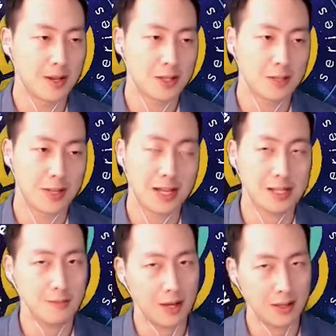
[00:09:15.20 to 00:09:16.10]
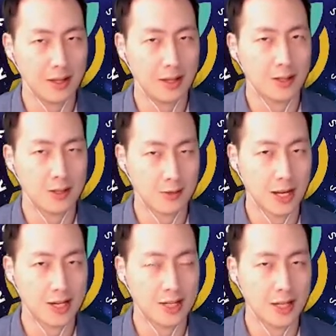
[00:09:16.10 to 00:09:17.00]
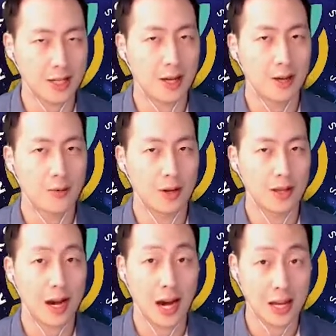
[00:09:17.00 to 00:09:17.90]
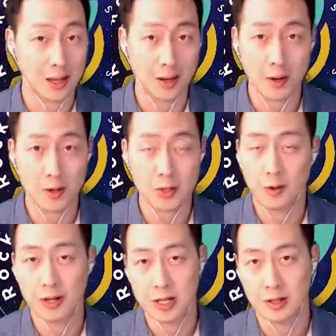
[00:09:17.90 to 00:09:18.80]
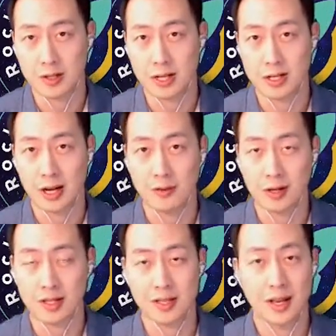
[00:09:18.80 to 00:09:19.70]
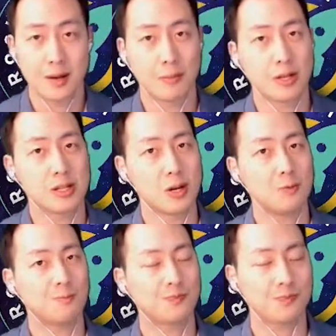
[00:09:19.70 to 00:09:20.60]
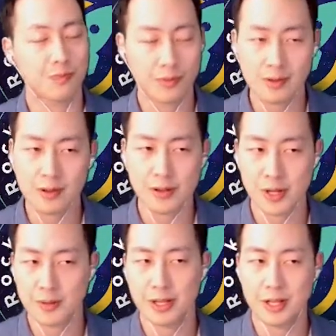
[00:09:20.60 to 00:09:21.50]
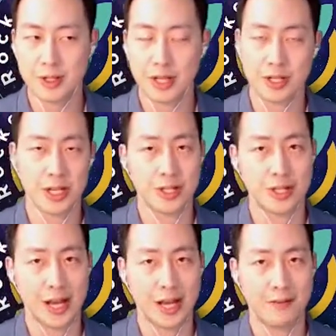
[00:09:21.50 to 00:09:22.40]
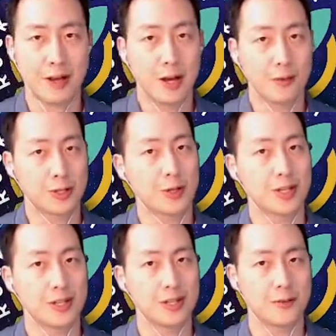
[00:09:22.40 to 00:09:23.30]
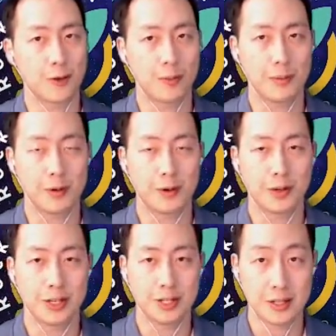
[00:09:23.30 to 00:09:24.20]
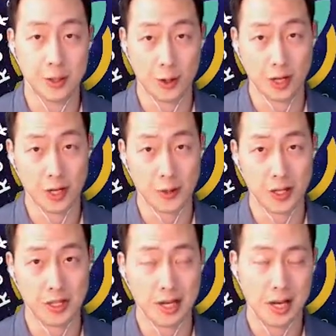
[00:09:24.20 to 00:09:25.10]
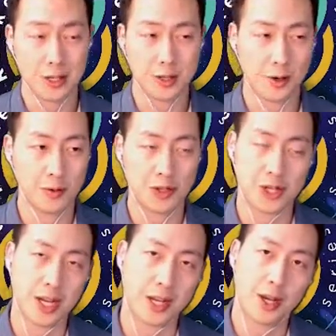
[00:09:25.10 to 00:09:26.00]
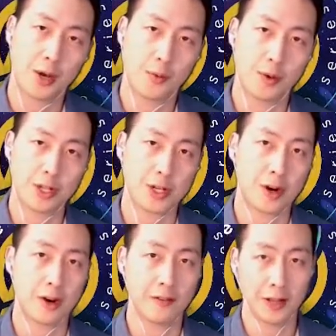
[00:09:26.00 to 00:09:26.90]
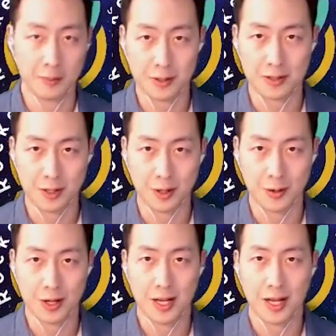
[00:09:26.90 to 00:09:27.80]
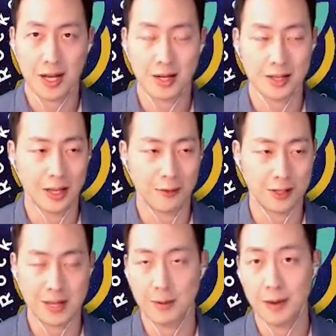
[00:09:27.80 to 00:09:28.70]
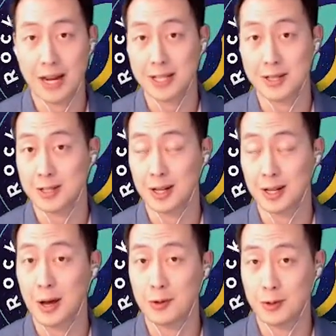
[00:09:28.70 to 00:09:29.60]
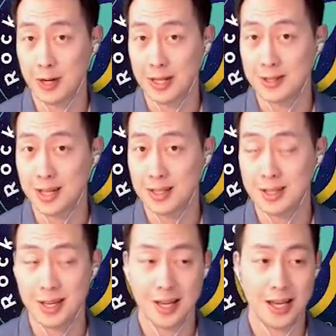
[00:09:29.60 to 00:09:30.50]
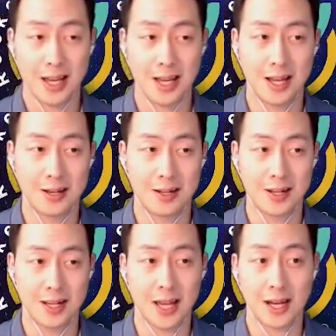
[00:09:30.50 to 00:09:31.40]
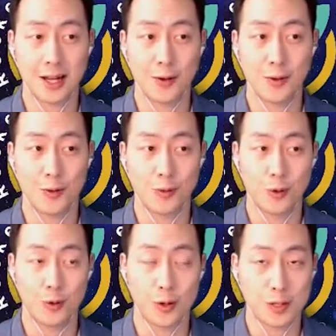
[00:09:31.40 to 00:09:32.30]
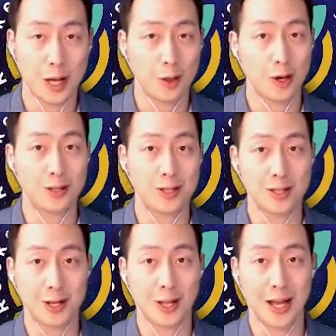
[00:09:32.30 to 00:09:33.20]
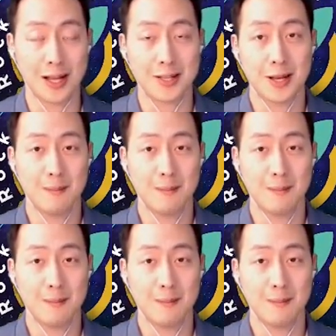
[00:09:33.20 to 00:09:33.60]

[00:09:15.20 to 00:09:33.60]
So that is mainly the strategy with IEOs or initial exchange offerings. Please note, some of these exchanges have restrictions for people in certain countries, so always check which are available to you. Like for example, Binance doesn't allow United States. And again, who knows how long this is gonna last?